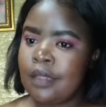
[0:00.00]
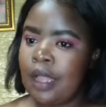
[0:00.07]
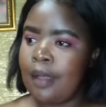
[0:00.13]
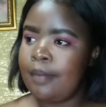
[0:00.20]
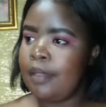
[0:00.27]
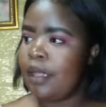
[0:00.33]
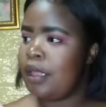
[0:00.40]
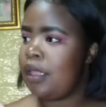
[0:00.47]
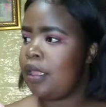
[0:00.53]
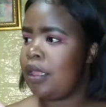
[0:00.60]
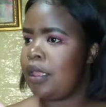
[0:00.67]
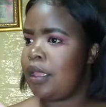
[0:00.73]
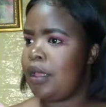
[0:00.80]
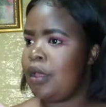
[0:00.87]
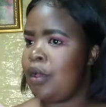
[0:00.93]
I'm like,
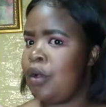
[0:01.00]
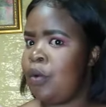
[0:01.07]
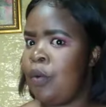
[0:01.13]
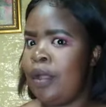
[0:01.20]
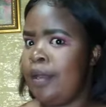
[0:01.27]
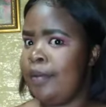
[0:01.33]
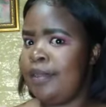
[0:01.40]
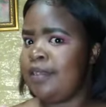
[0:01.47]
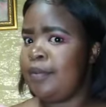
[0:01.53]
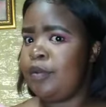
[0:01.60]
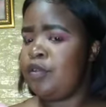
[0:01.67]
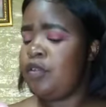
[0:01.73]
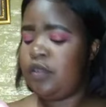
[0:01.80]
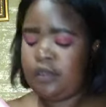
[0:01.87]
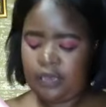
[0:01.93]
what am I
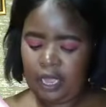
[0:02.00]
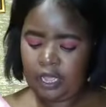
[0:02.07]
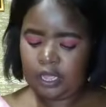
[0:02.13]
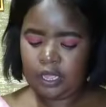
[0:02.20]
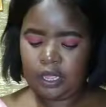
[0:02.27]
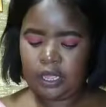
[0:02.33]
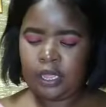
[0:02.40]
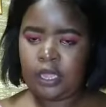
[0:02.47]
supposed to take?